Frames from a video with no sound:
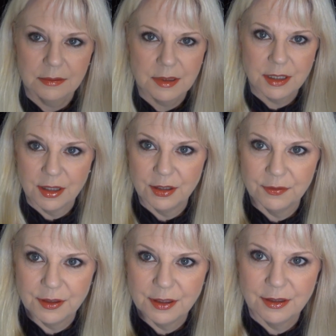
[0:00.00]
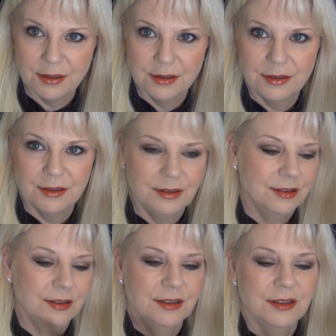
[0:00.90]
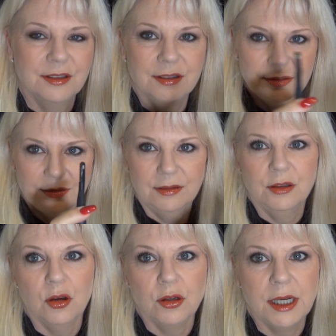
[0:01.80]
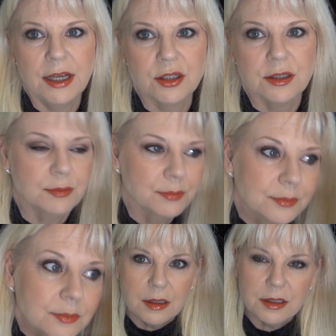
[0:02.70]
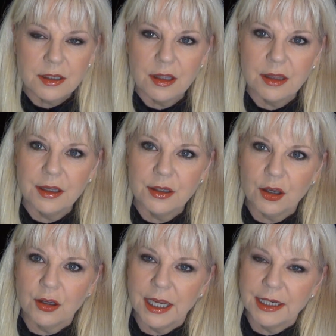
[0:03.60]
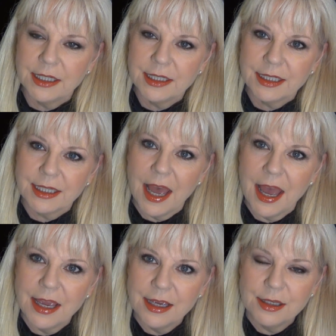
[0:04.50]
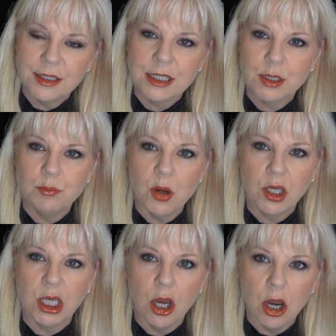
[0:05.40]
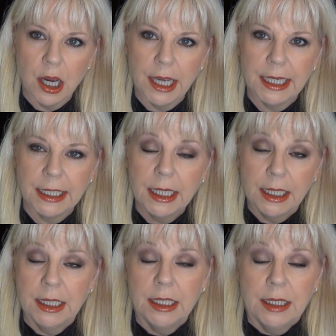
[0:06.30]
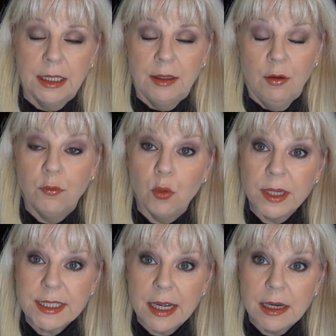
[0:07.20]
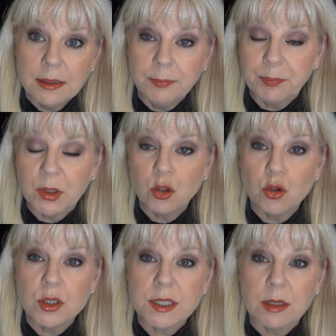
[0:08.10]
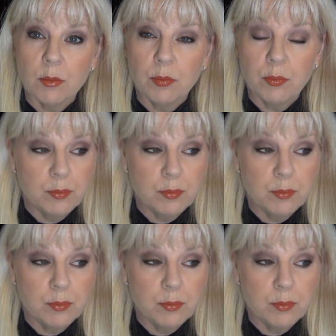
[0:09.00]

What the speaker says: See the difference? Curl your lashes. So there you go, ladies, a smoky eye for winter using